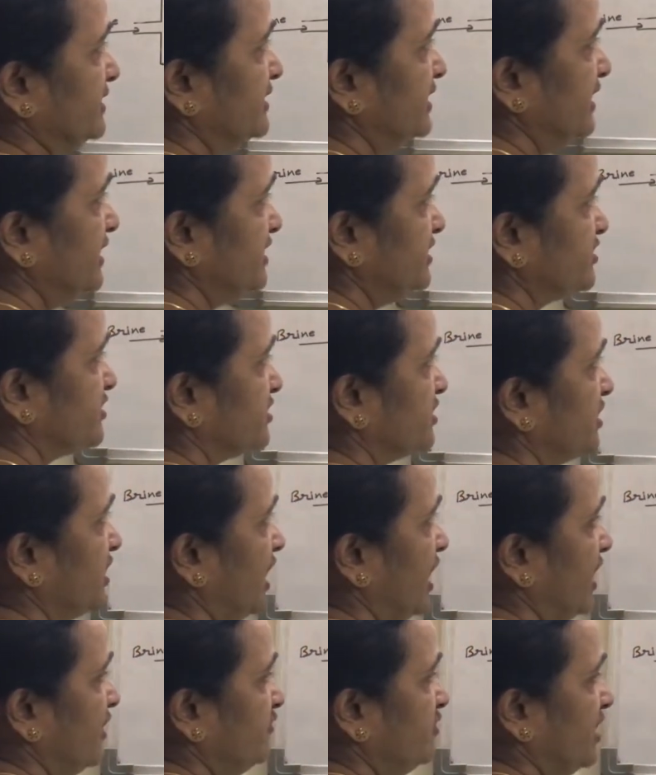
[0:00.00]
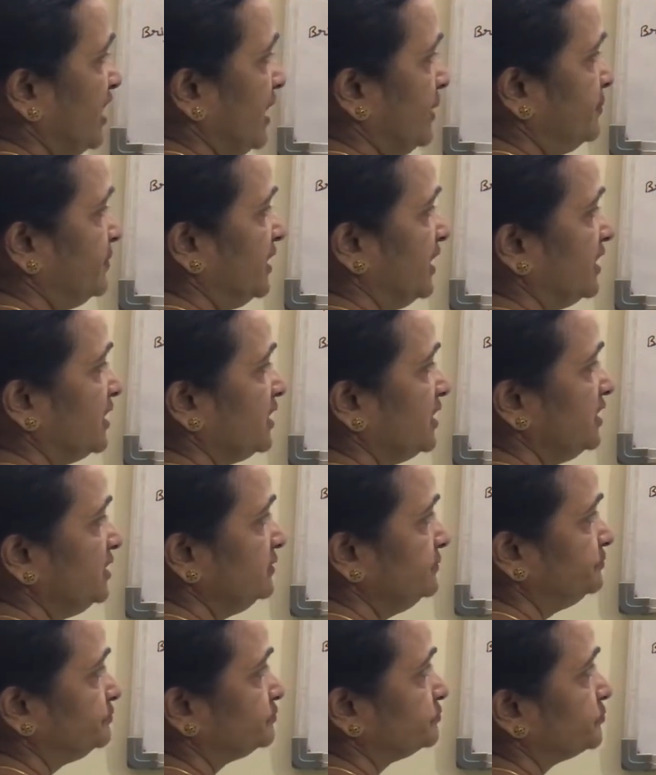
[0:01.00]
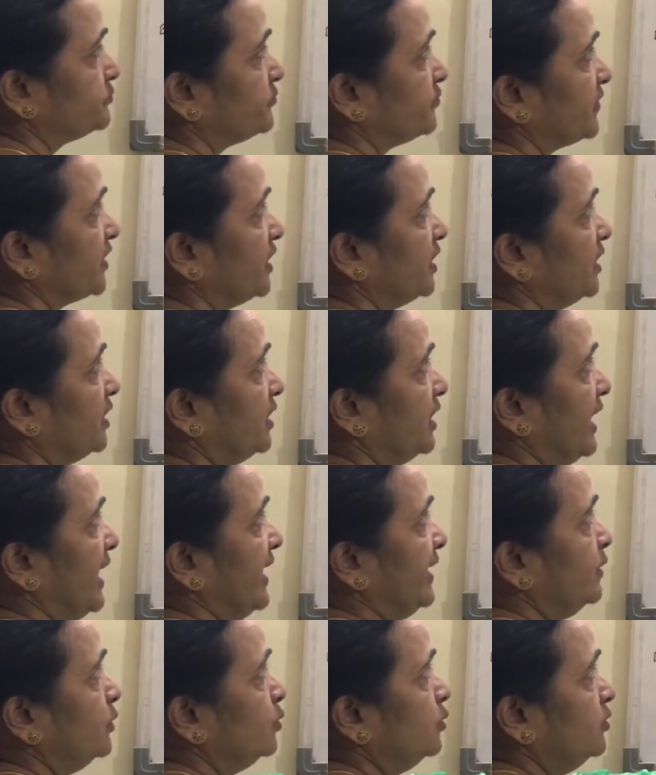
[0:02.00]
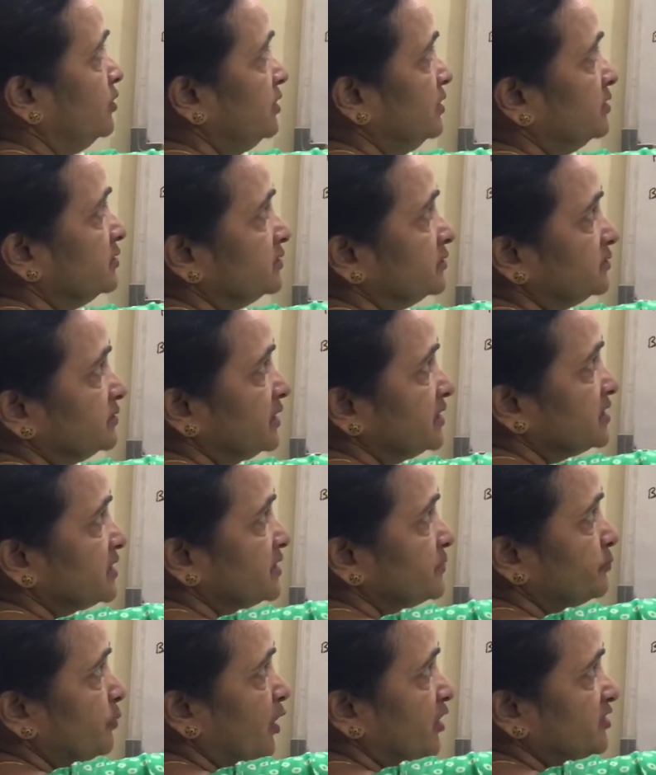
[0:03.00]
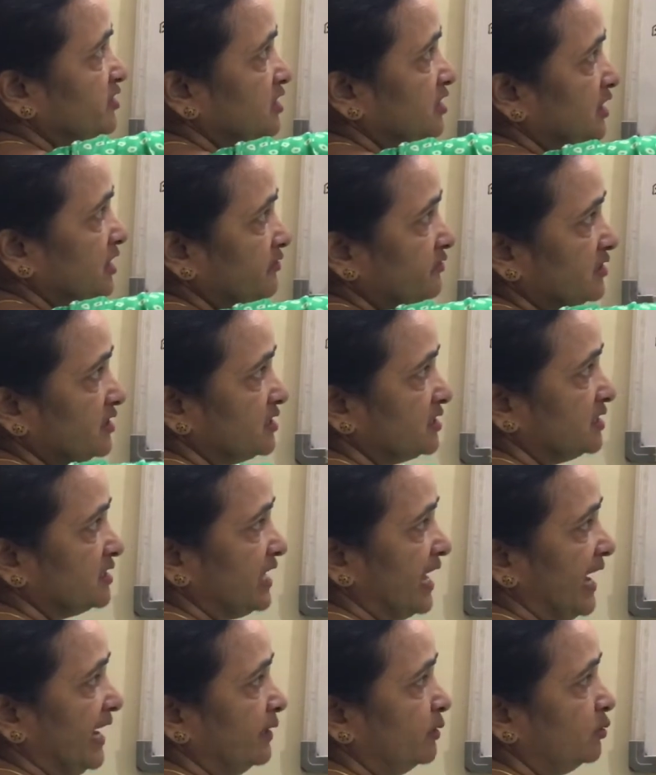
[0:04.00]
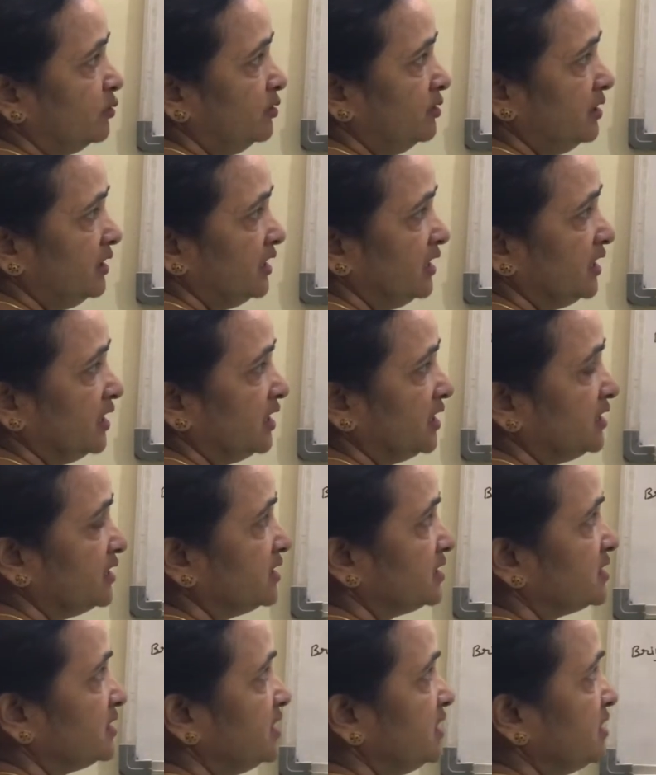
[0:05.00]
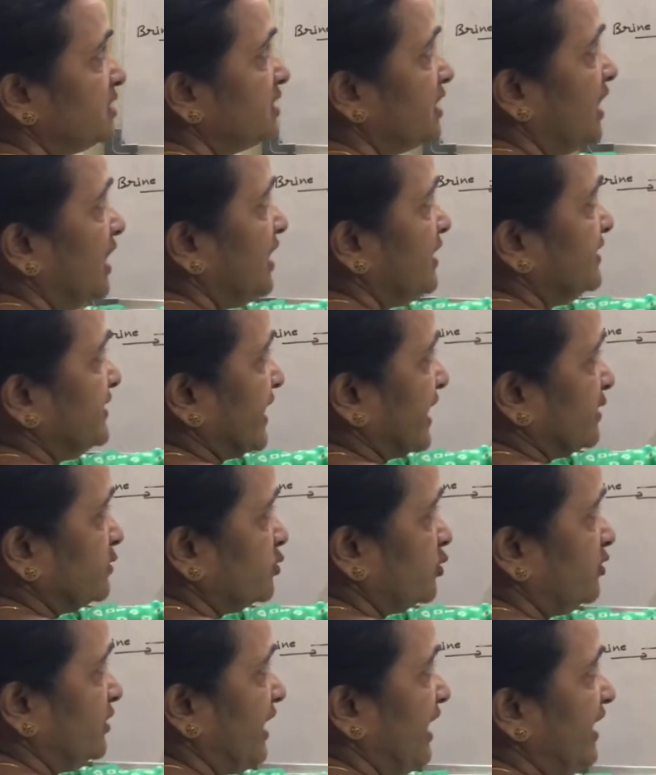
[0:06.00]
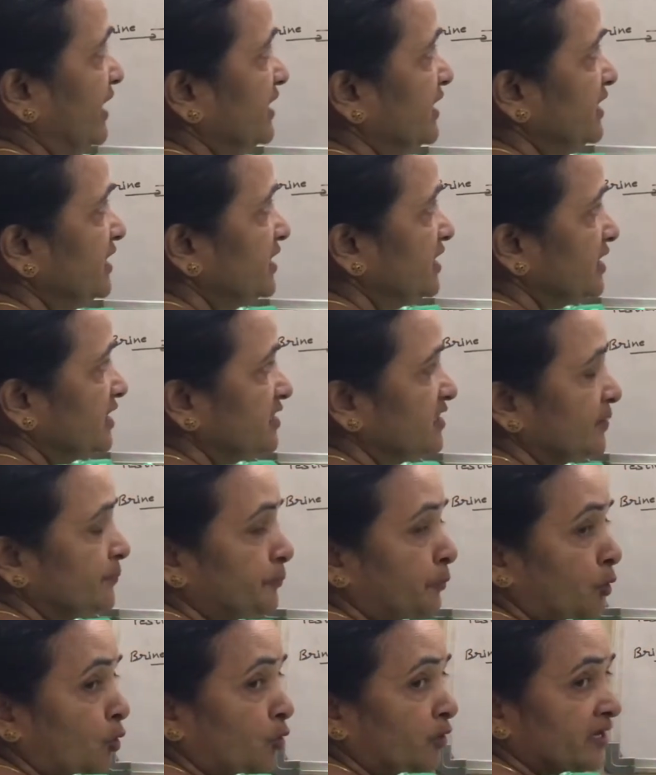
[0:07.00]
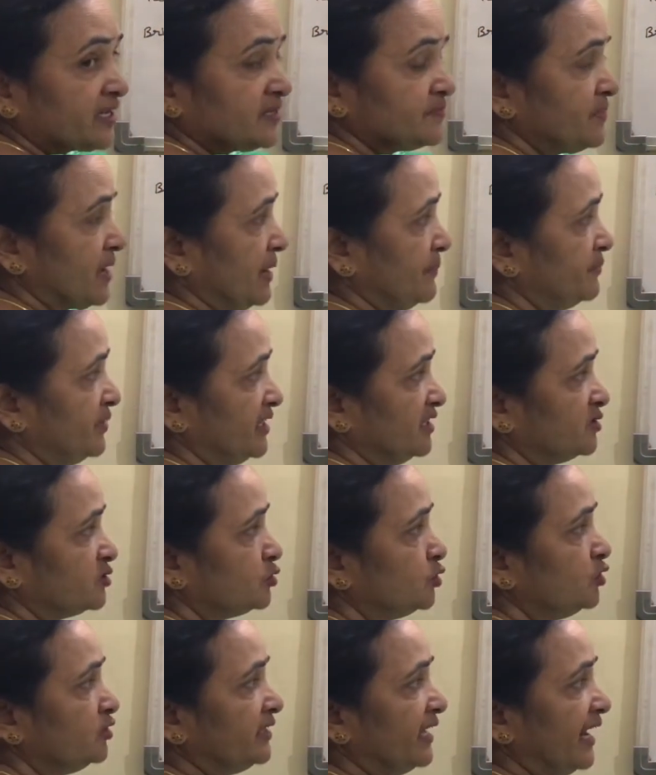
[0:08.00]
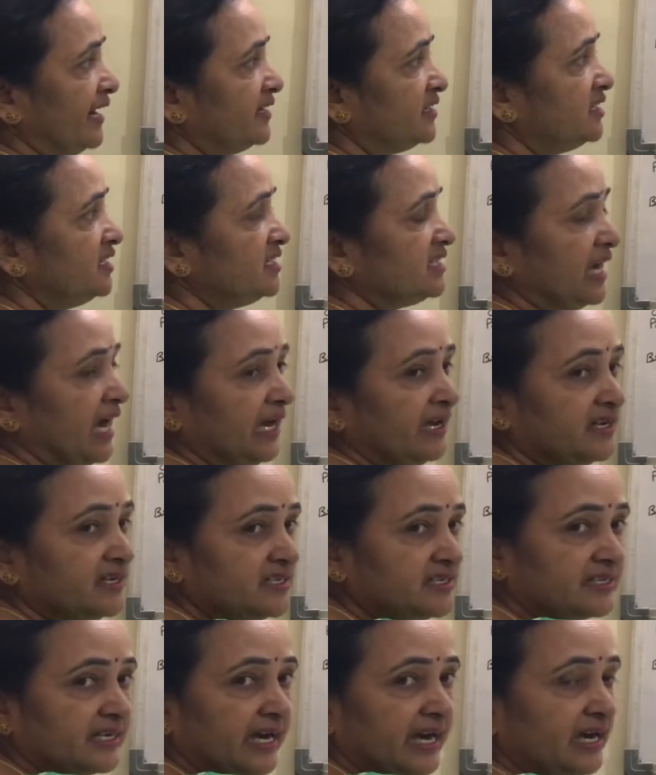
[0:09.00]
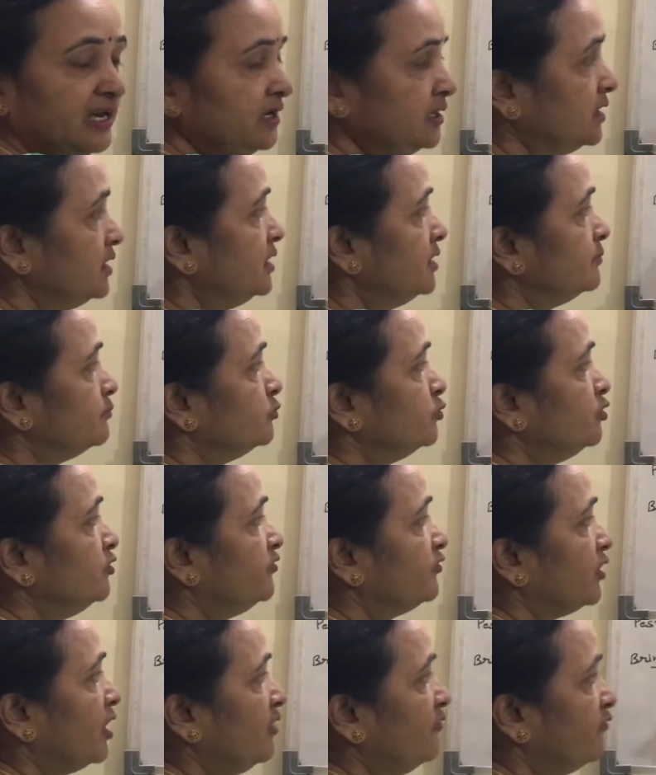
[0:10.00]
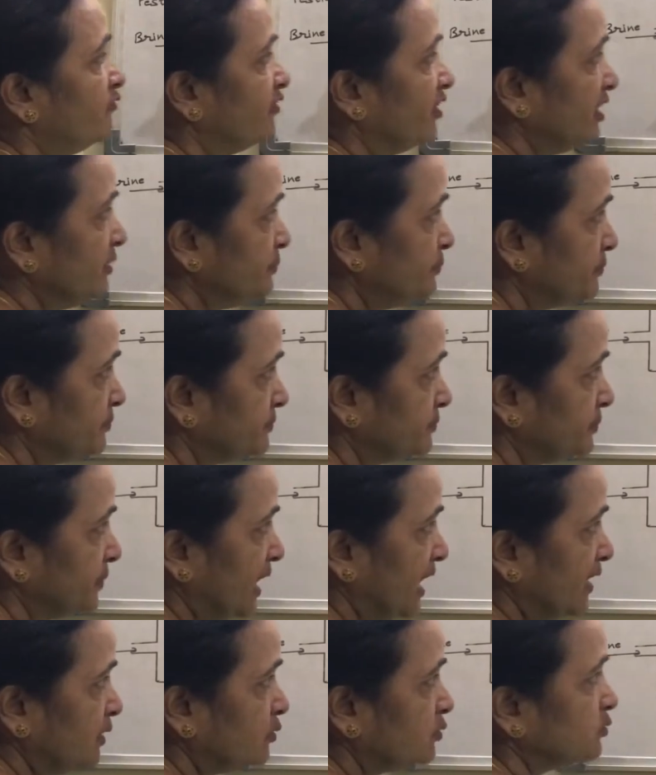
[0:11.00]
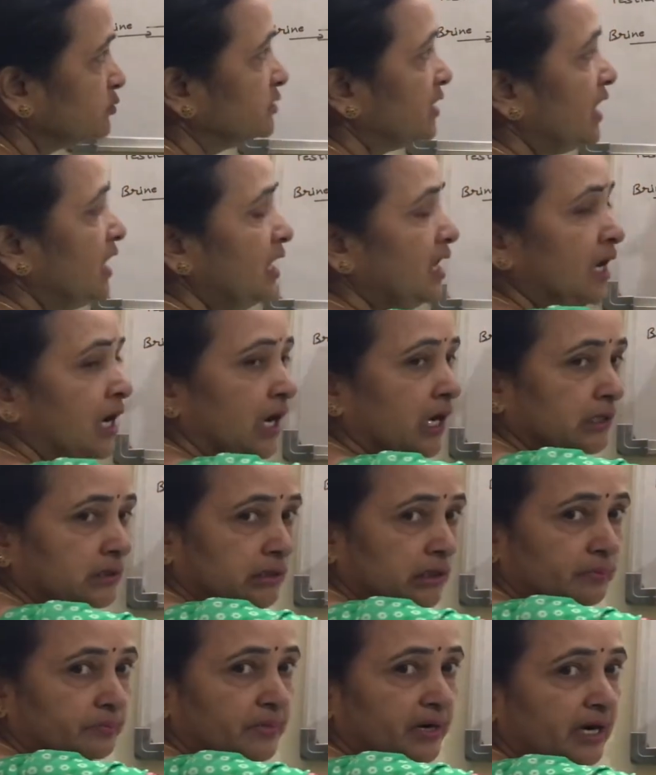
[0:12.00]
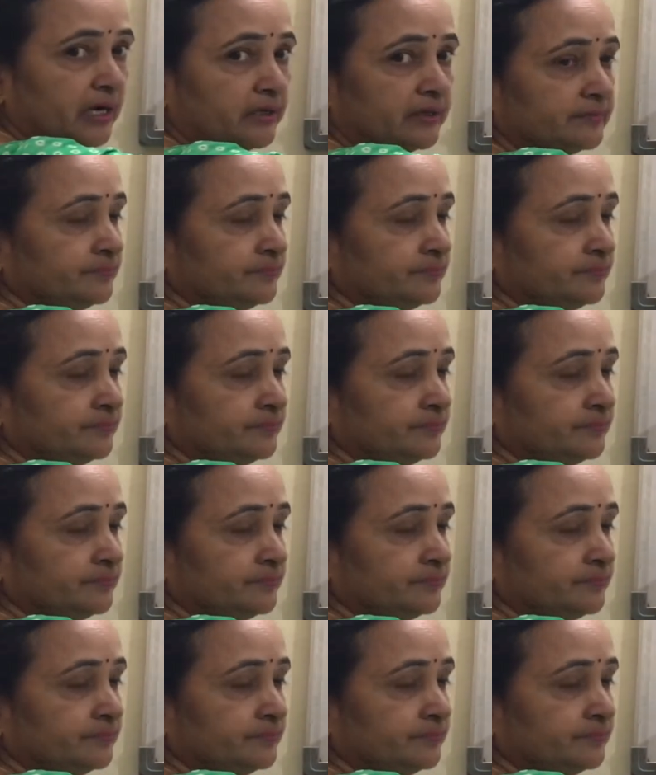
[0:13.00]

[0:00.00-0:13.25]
this we have taken anode. This is positive, this is anode, here this is cathode, and here is a porous membrane so that these ions can move from one part to the other part.